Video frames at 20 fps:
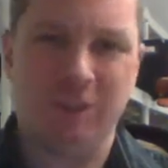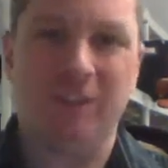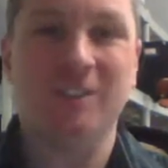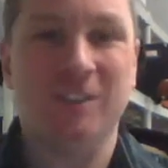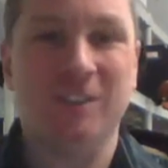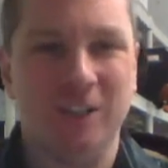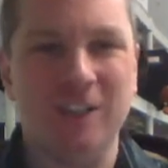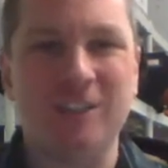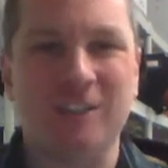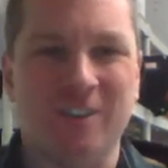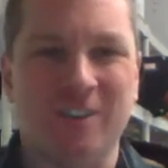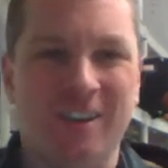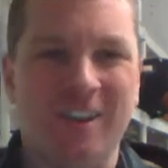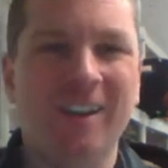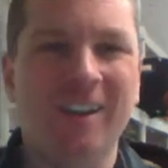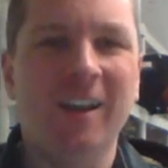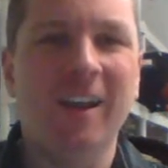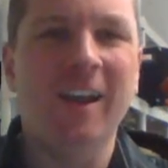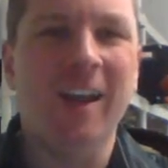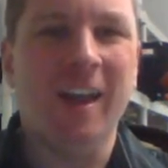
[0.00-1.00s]
G string,
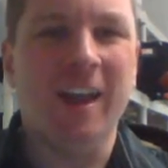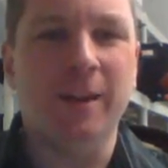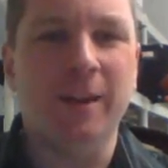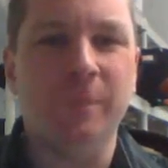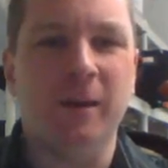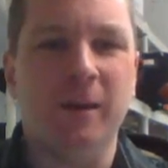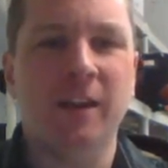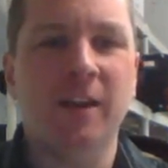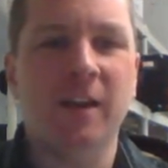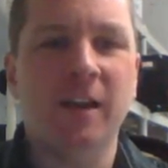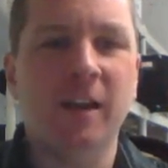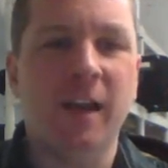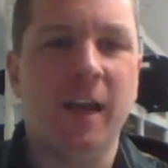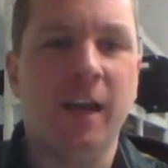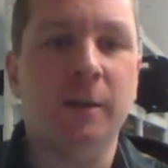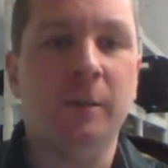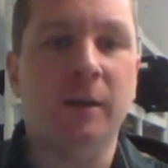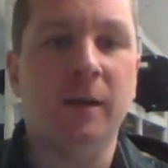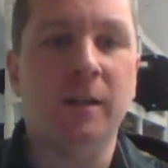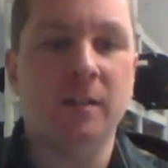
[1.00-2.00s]
and
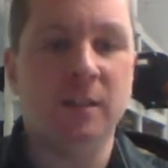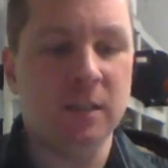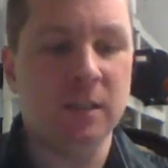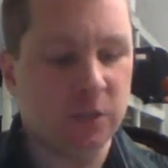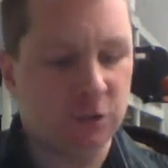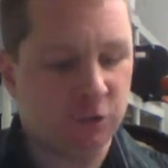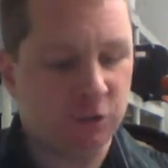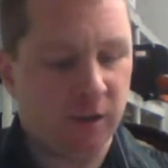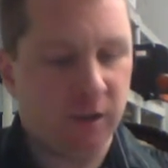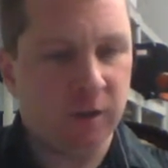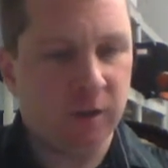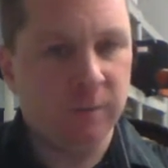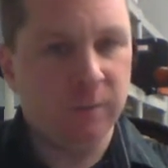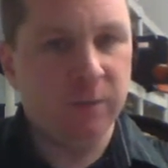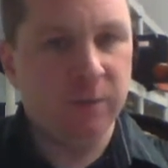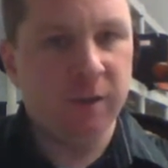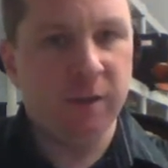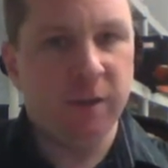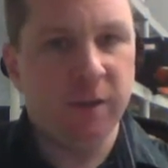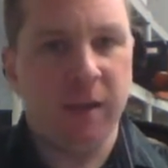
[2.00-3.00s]
my C string,
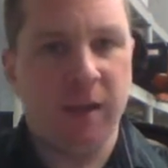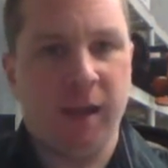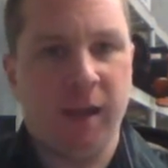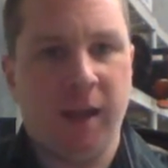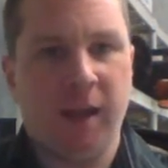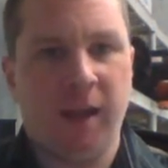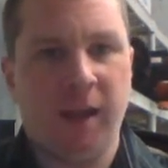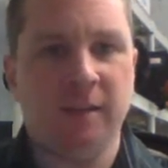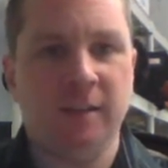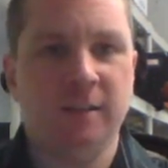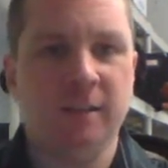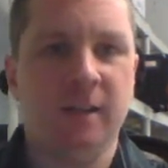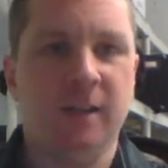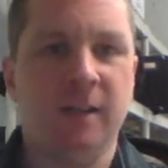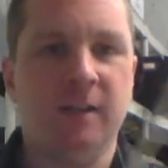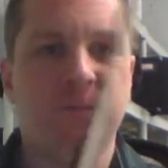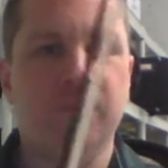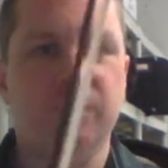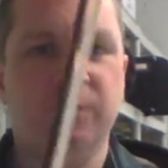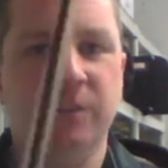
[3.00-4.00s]
and
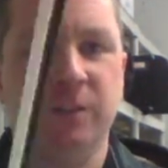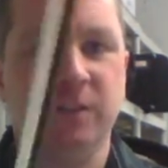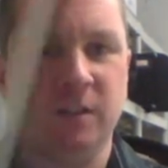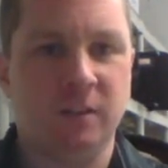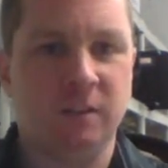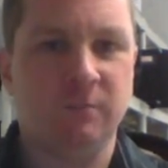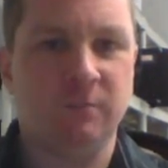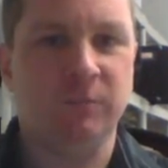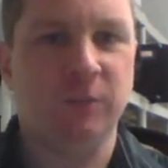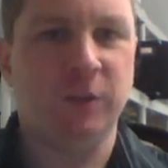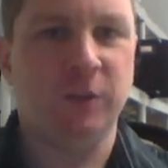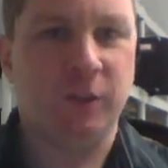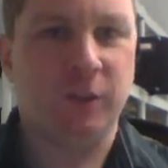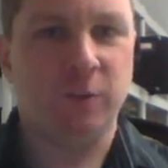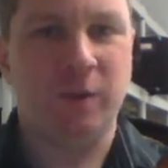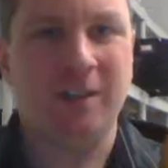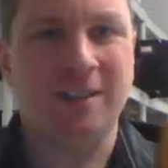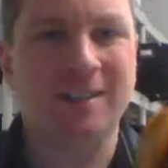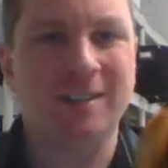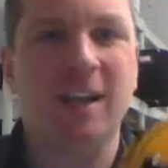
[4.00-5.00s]
it's not the
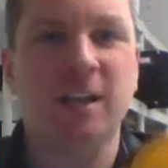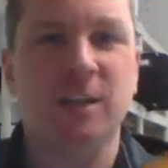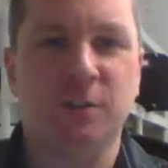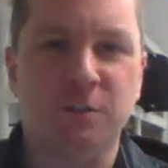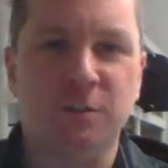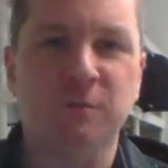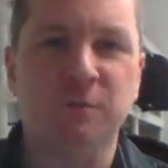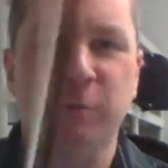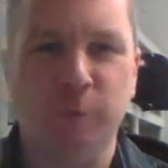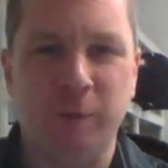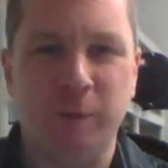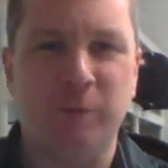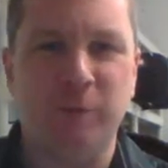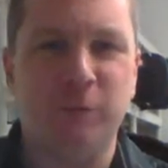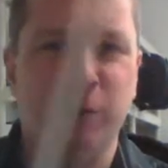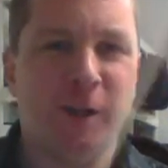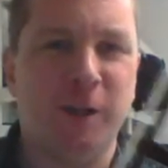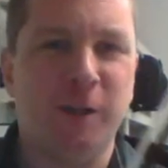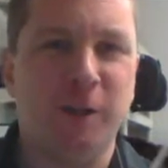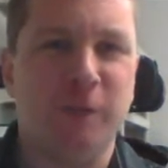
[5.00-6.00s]
right size for me.
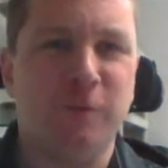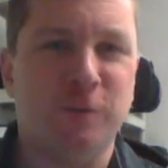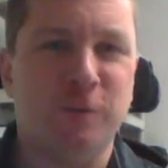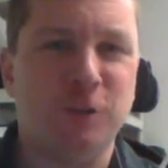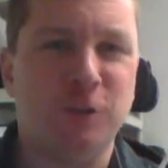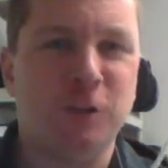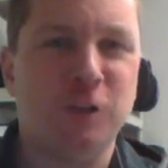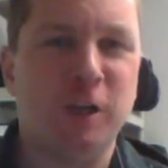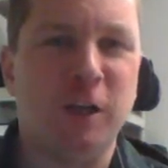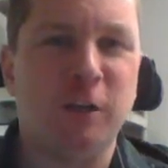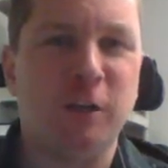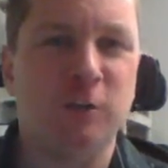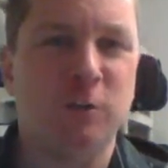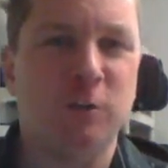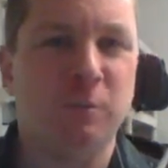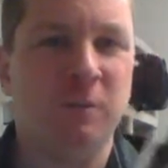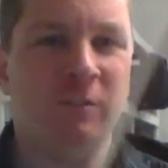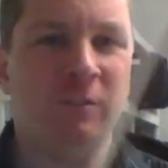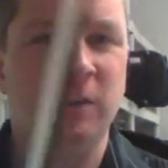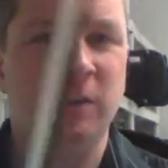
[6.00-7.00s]
If it's a cello, this
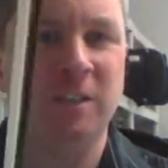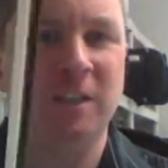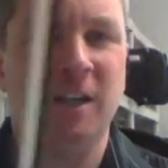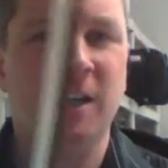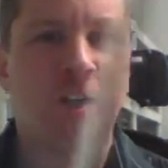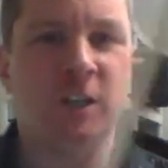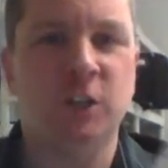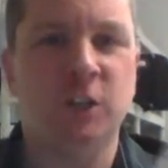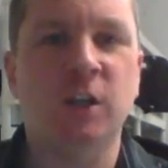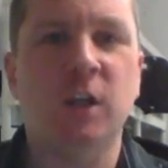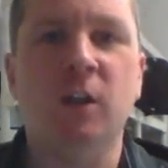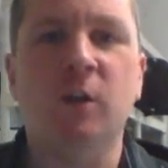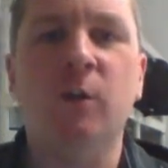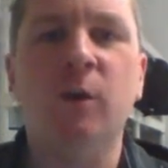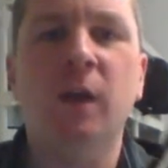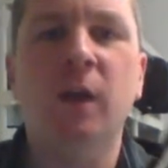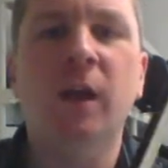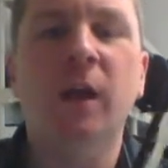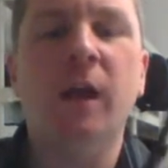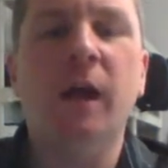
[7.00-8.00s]
would be a very tiny cello.
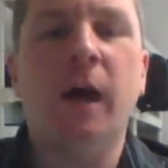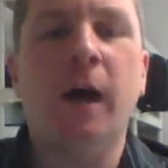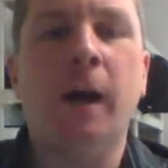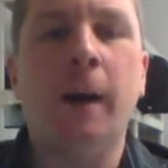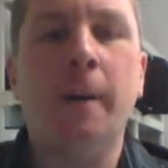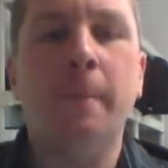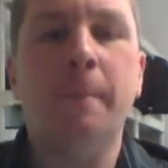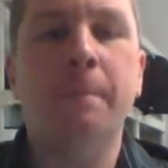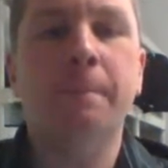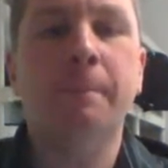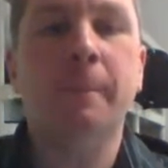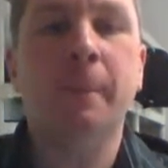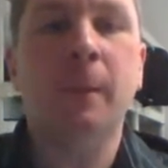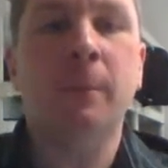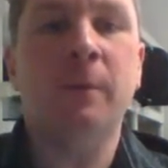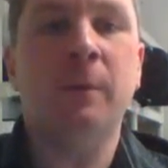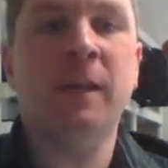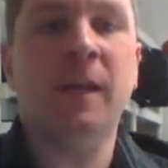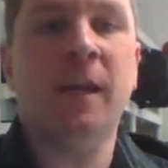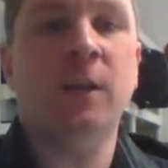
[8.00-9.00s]

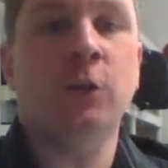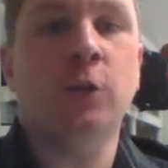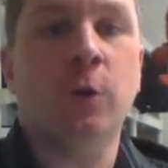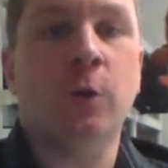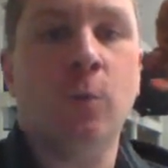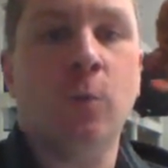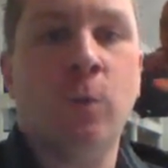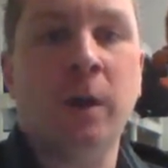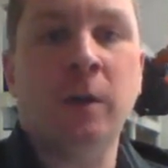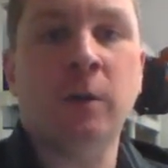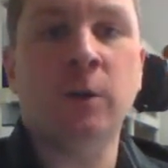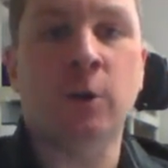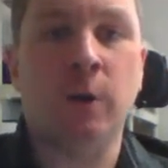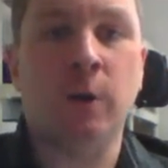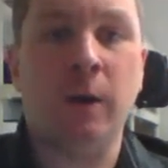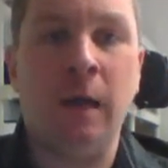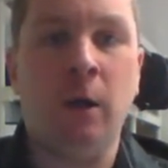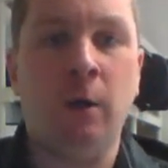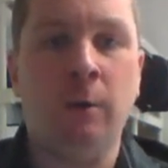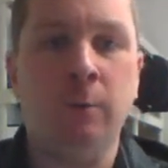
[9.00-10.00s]
But again, where your
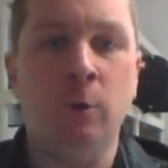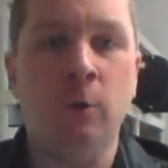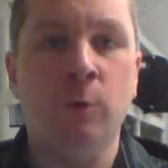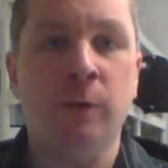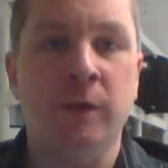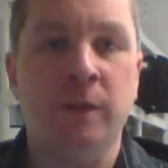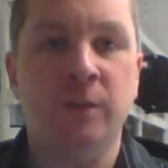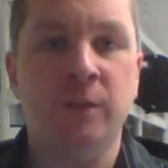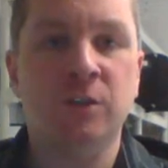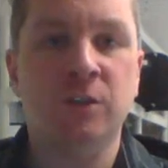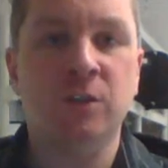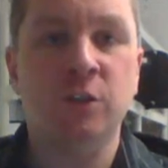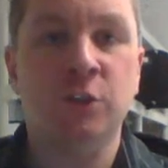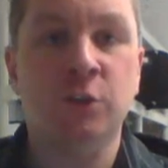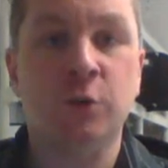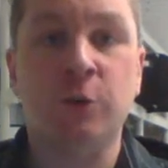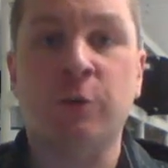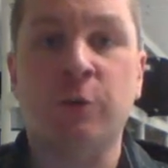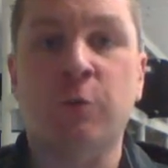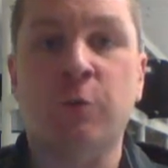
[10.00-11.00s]
elbow is,
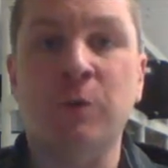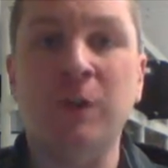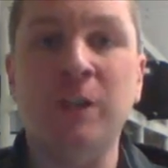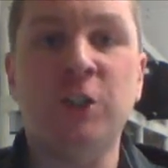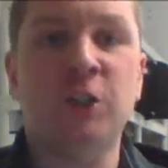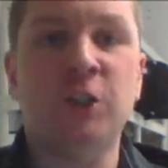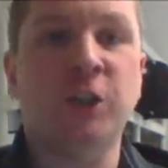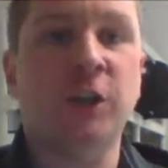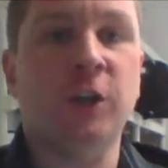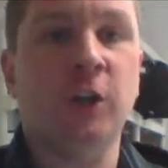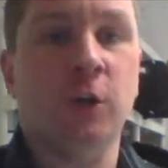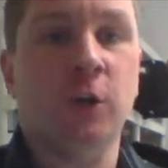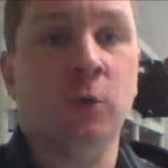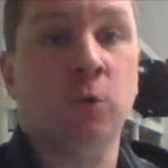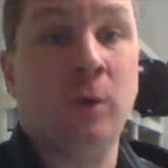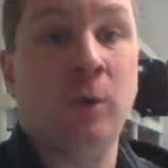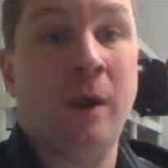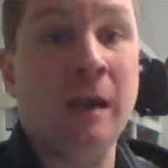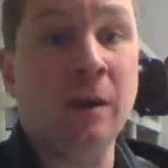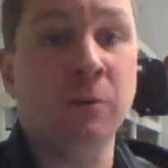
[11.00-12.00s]
sort of reaching
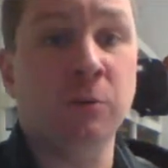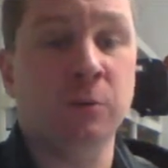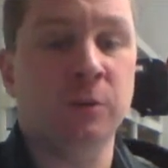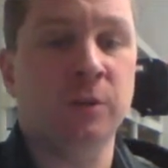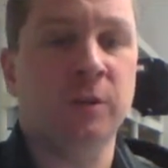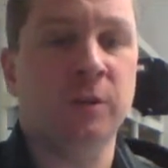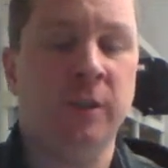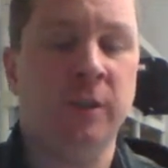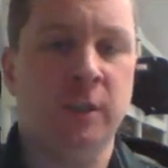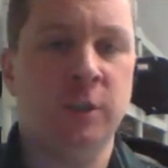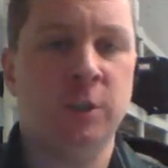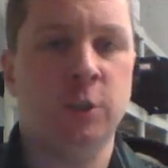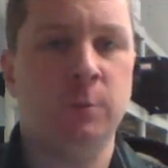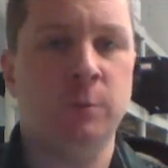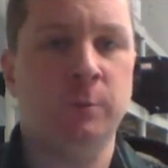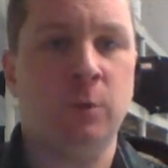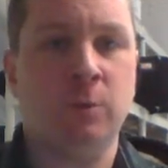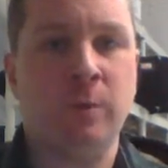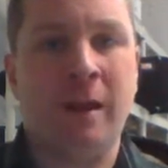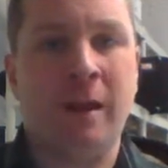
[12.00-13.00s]
around the
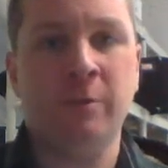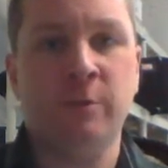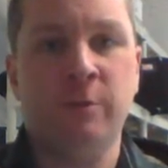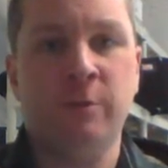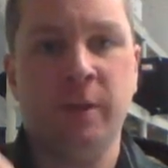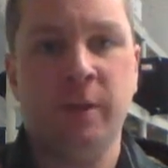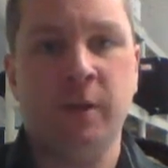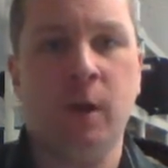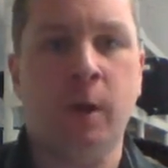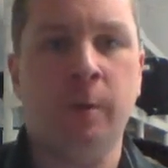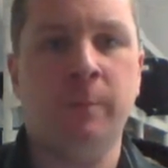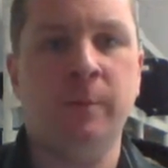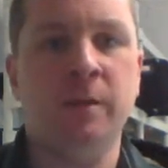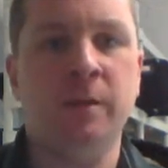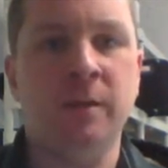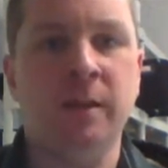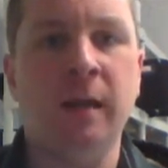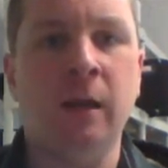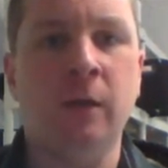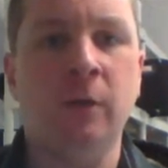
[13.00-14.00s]
instrument rather than up and
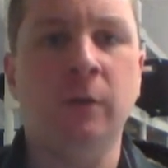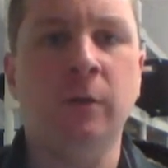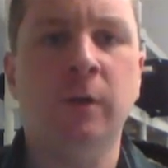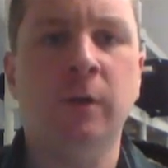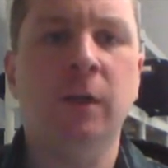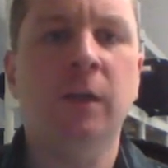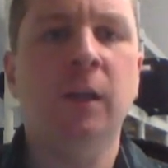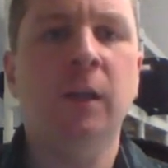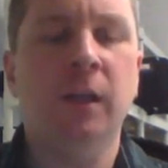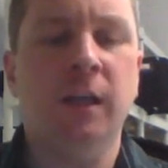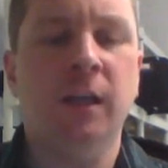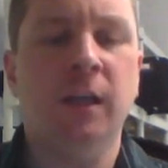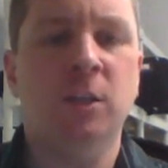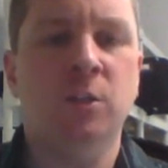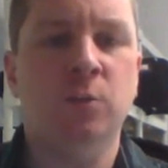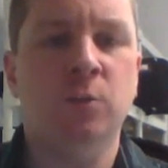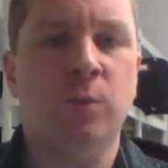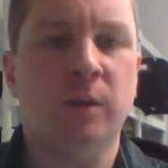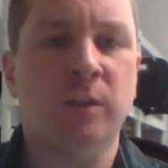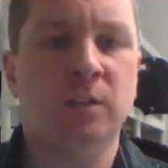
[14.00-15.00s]
down,
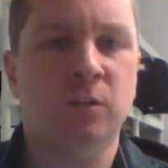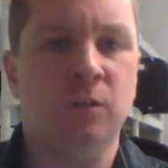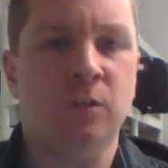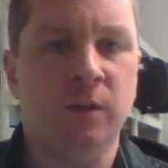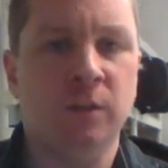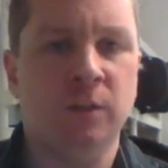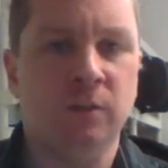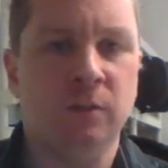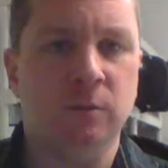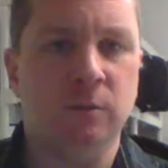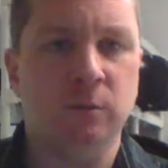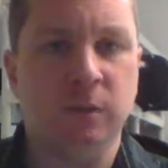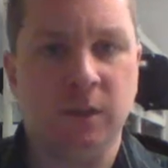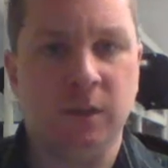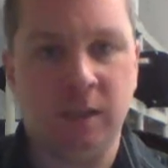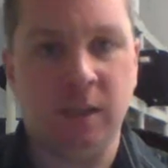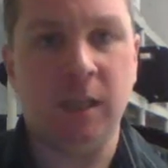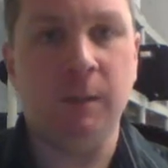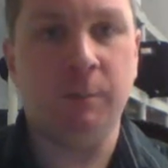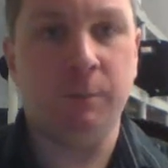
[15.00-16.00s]
is what's going to
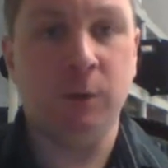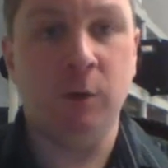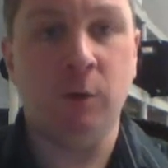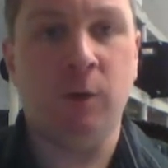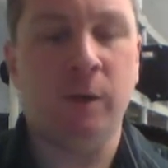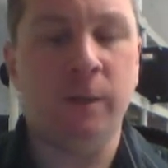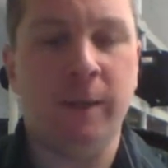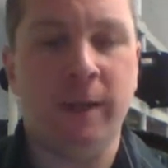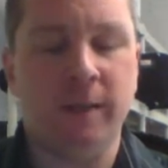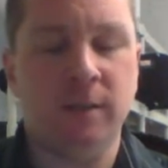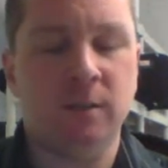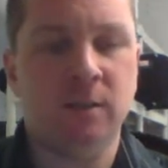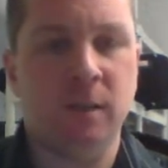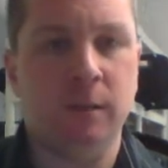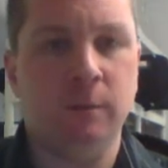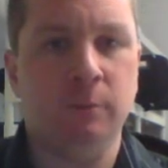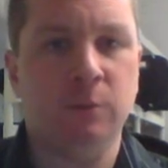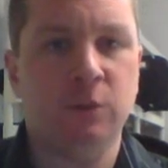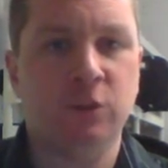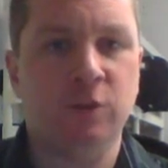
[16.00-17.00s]
keep you on that
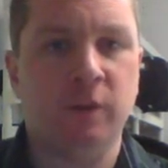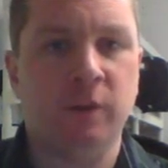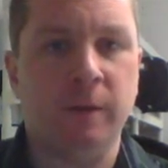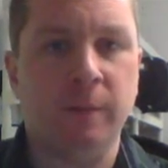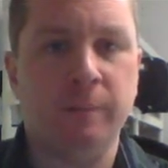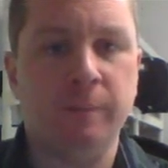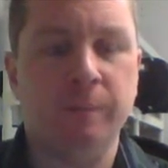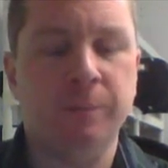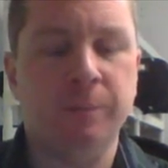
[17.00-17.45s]
same string.